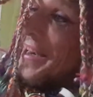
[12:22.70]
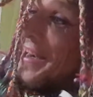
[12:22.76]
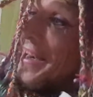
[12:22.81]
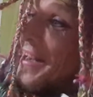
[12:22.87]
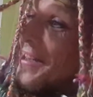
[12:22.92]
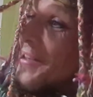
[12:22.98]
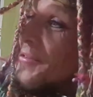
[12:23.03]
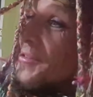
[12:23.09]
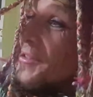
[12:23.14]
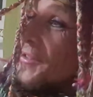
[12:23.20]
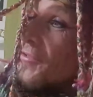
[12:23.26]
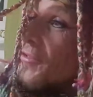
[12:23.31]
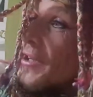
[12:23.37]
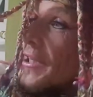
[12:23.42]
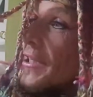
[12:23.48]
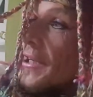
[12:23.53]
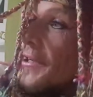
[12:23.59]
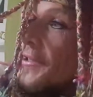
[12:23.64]
And I was just
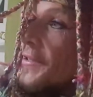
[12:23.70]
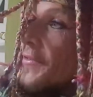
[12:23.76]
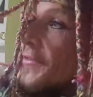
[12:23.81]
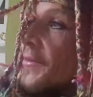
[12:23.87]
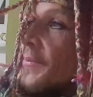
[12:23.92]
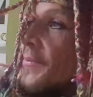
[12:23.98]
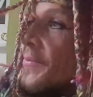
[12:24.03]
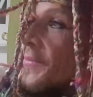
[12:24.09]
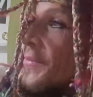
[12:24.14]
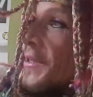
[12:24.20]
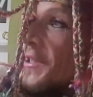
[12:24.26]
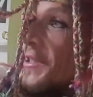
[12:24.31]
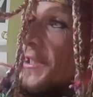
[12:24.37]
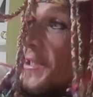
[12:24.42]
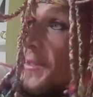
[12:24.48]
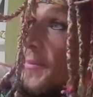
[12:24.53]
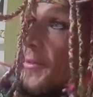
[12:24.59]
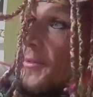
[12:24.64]
writing loads of them. And
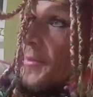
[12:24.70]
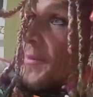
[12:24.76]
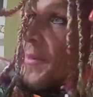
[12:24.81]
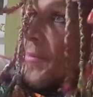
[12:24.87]
she spoke to me